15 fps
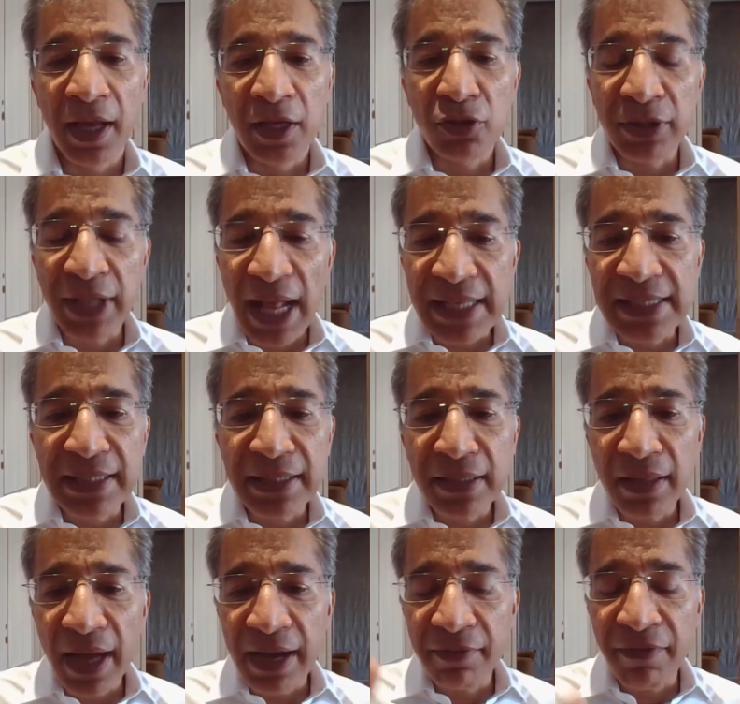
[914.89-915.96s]
So that's
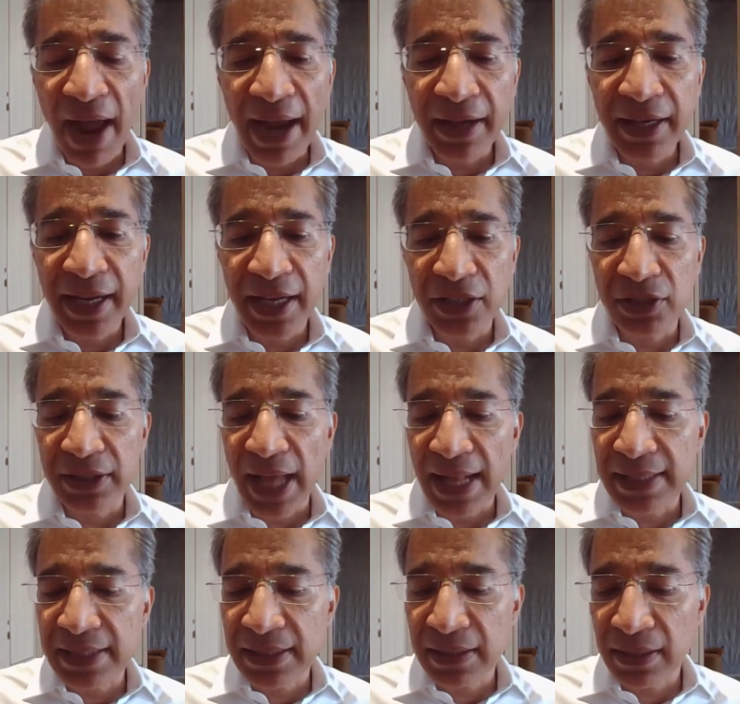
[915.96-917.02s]
the advantage.
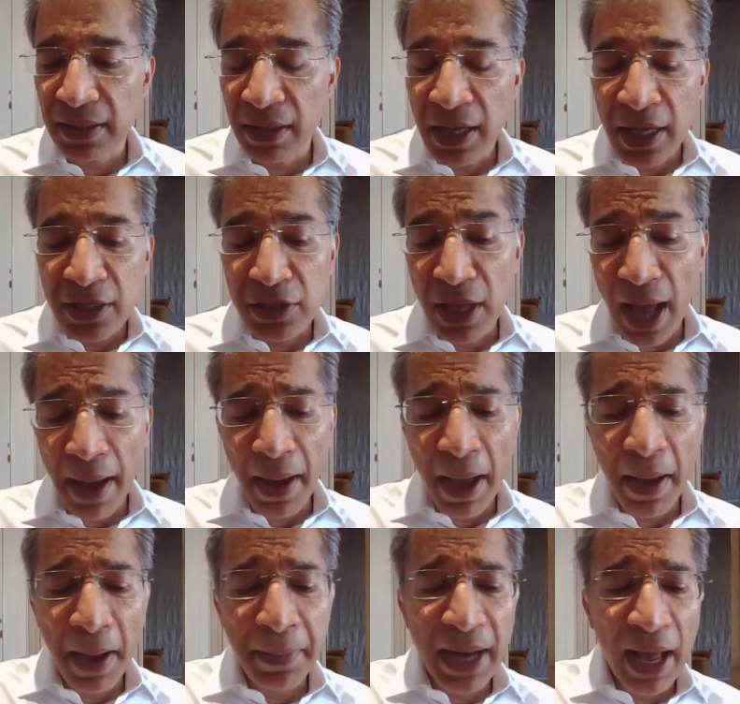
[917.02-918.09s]
That's the, say,
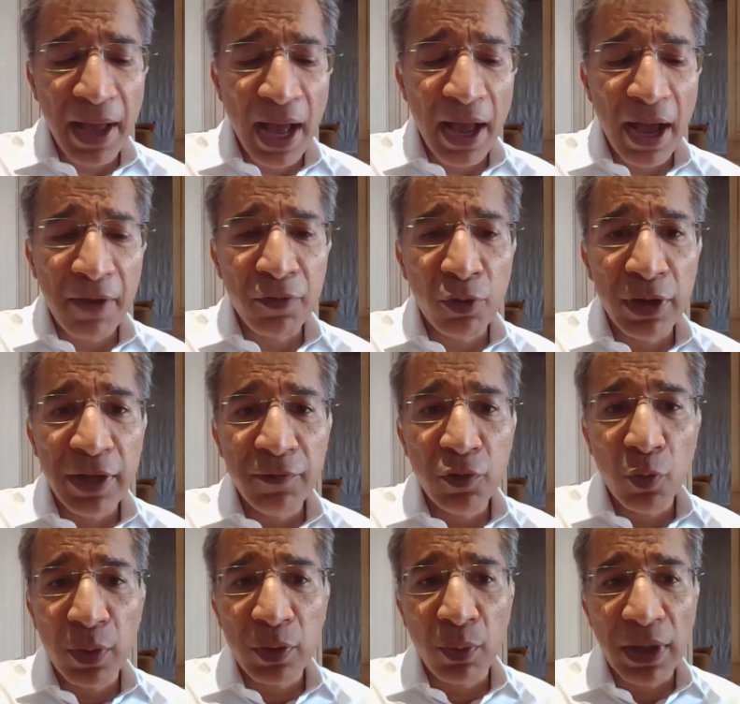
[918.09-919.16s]
I want to leave
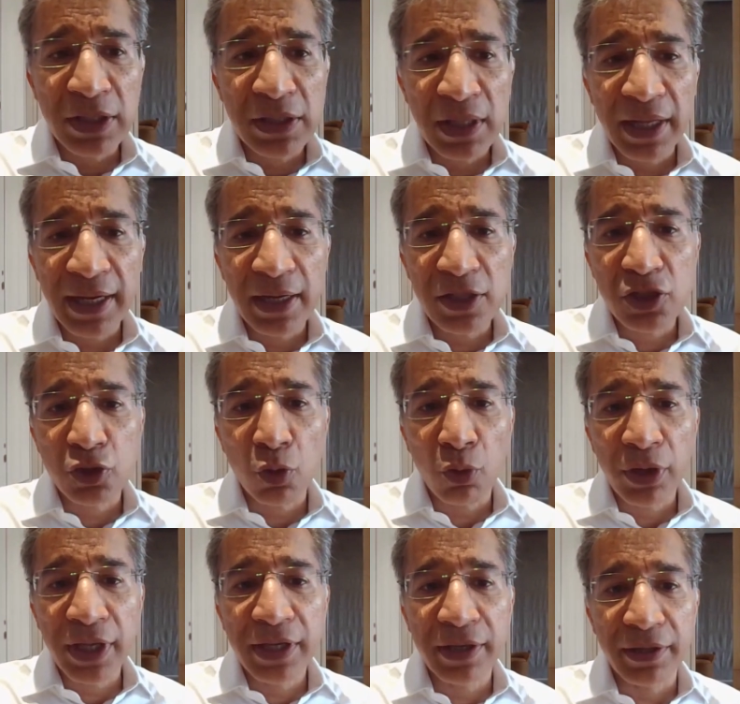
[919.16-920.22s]
you with one little
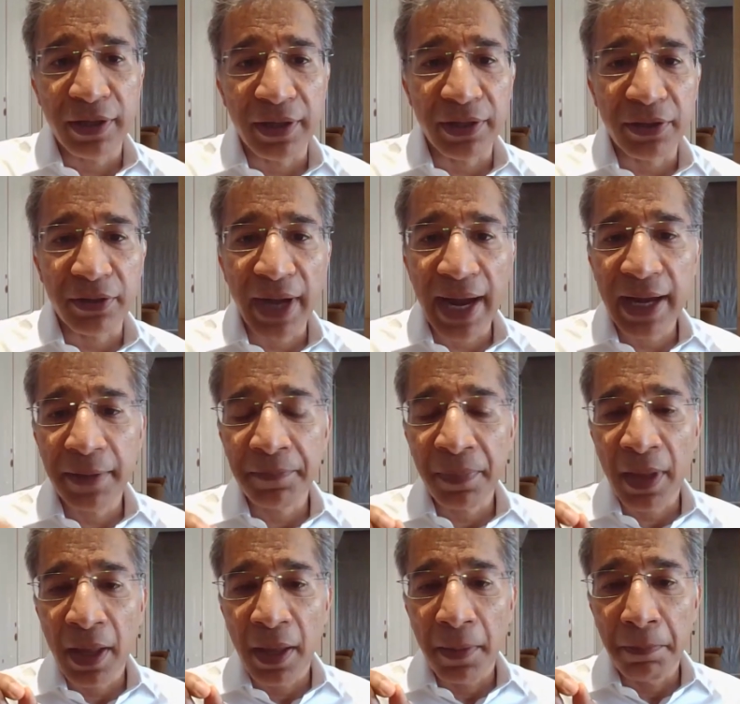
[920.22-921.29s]
story here, right?
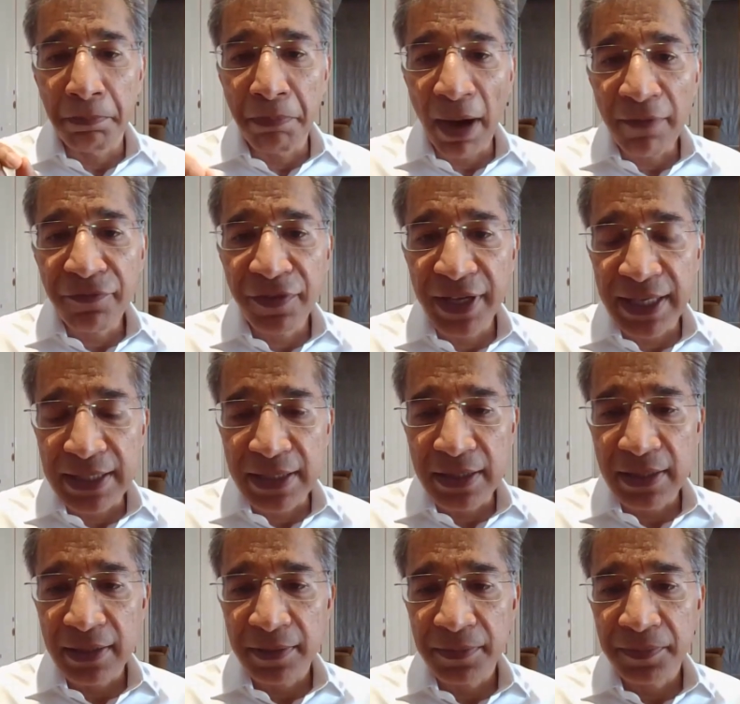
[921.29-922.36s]
Buffett